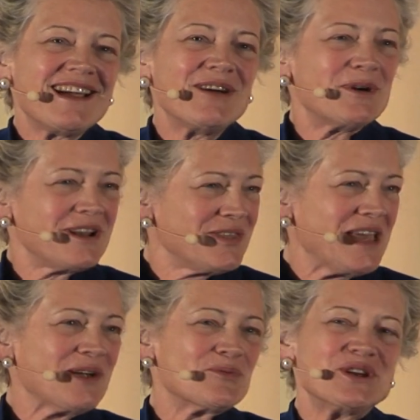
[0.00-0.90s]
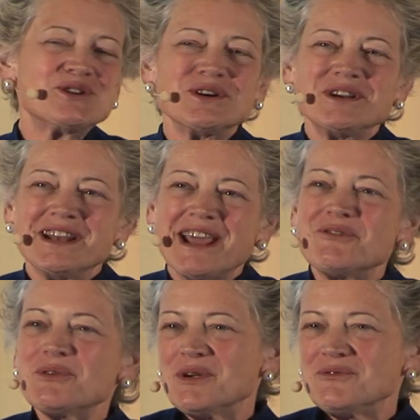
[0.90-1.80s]
I want to thank Richard and
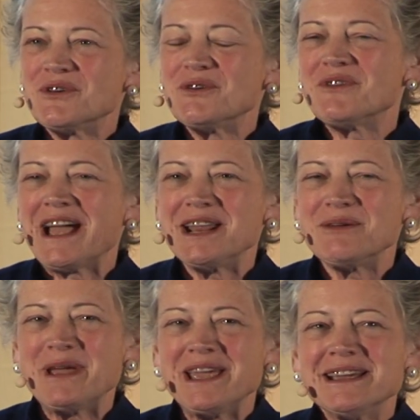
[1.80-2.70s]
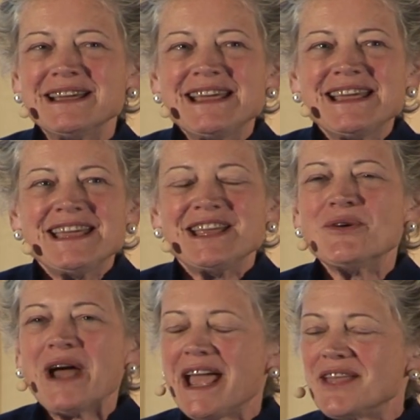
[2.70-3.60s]
everyone for inviting me. You know,
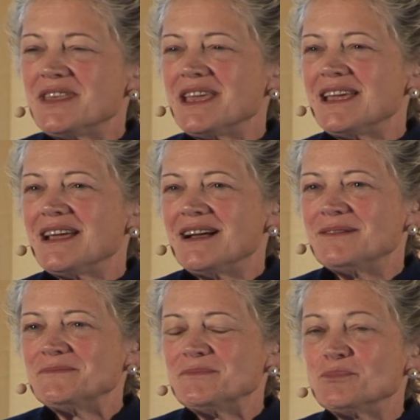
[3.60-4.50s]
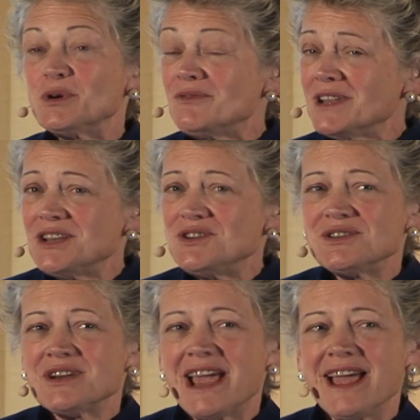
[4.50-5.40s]
I had the
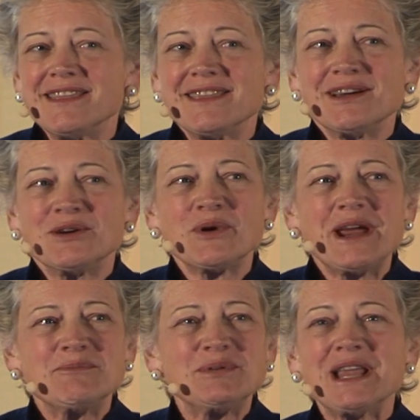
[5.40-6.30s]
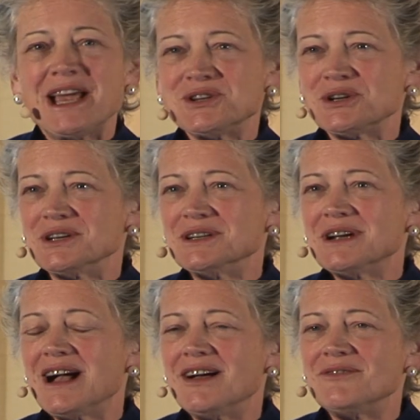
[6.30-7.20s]
privilege and the great pleasure
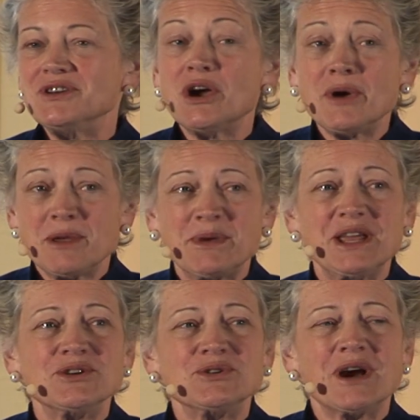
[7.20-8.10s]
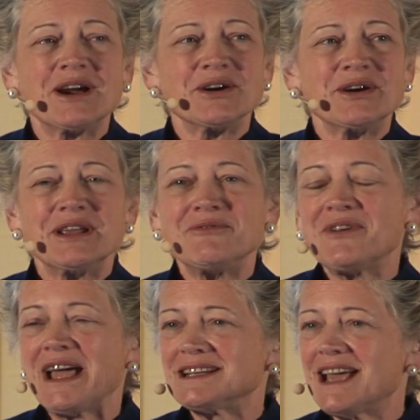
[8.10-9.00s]
of knowing Peter Drucker, and in
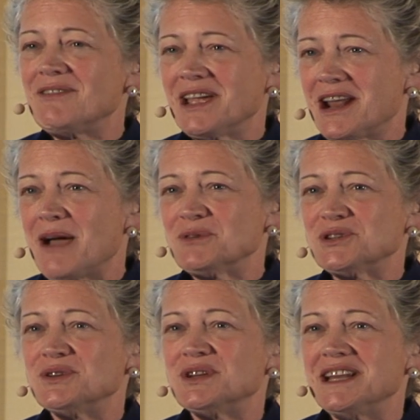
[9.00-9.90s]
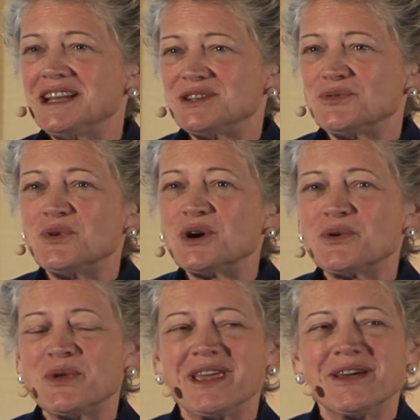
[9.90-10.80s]
fact having an opportunity to work
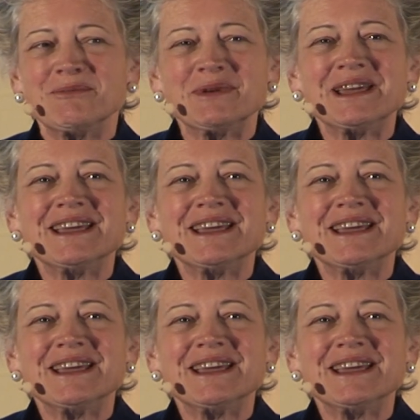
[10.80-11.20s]
with him.